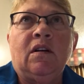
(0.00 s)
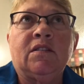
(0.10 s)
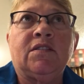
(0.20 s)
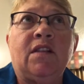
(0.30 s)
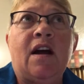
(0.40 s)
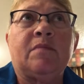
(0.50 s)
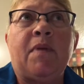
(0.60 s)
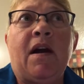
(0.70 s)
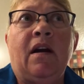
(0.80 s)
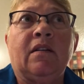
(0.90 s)
slack
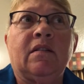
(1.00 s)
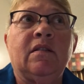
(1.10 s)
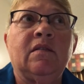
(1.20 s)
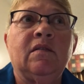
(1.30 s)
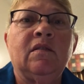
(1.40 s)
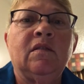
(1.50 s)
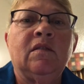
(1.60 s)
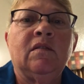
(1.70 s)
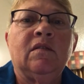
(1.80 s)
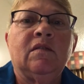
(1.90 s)
pack
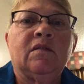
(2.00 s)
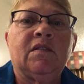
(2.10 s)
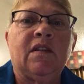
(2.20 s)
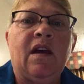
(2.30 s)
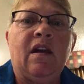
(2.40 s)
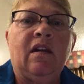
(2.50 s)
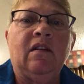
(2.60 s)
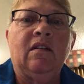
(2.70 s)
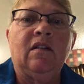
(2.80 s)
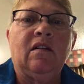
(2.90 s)

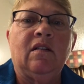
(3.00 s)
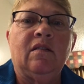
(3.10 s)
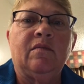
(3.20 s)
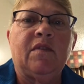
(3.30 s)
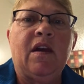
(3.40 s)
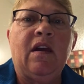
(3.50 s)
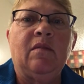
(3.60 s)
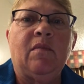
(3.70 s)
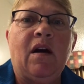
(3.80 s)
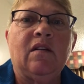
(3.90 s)
today the
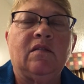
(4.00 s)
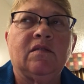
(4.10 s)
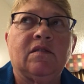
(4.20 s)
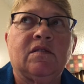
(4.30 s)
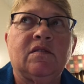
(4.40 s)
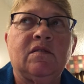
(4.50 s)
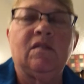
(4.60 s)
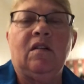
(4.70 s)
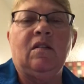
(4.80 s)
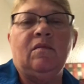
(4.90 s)
8 miles
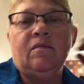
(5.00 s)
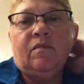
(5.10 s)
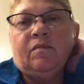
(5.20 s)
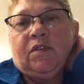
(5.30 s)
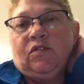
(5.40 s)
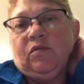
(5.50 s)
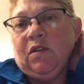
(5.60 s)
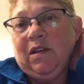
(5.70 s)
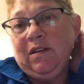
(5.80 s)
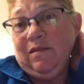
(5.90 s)

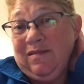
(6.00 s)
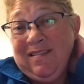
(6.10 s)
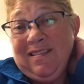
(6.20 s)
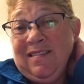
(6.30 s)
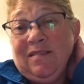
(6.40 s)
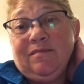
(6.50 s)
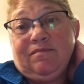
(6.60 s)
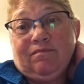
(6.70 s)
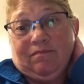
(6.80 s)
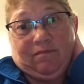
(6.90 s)
between
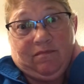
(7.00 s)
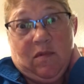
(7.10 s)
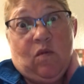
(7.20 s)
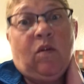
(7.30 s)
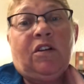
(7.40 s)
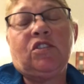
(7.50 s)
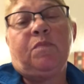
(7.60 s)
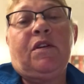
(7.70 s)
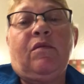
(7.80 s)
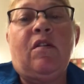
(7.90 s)
Willow
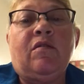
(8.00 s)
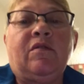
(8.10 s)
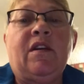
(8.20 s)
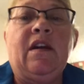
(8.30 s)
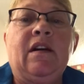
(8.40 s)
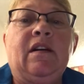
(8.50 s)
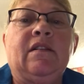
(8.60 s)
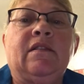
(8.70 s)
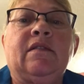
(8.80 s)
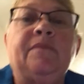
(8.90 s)
Spring Road
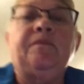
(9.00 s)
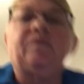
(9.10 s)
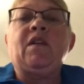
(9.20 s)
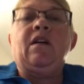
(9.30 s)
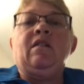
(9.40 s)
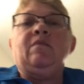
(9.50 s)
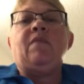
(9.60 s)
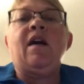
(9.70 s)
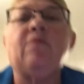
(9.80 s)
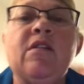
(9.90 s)
and
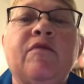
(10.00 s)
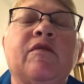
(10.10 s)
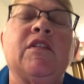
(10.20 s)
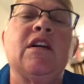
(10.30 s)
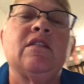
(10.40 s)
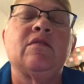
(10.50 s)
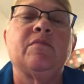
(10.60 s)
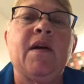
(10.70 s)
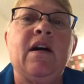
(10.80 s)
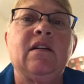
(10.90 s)
Highway 58
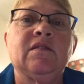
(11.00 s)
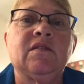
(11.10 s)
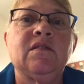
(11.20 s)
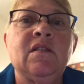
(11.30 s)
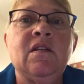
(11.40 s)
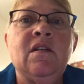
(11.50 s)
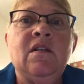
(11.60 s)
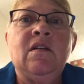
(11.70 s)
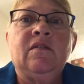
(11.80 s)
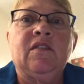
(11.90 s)
underpass
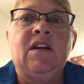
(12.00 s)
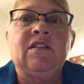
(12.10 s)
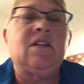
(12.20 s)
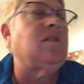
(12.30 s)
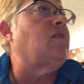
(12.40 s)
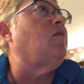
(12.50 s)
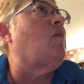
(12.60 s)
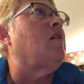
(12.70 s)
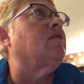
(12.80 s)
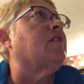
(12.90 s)
to cut down on the
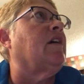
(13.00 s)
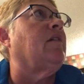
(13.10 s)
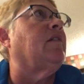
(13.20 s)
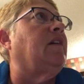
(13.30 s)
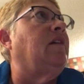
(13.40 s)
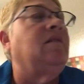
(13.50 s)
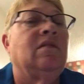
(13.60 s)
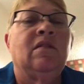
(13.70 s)
water carry